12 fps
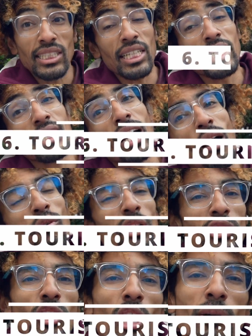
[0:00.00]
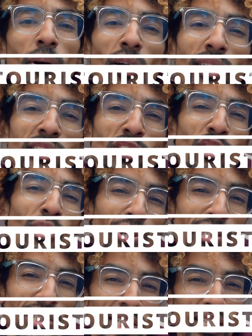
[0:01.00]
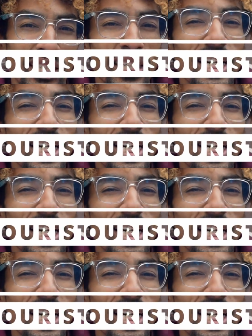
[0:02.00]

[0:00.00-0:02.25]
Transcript: thing I want to talk about is touristy.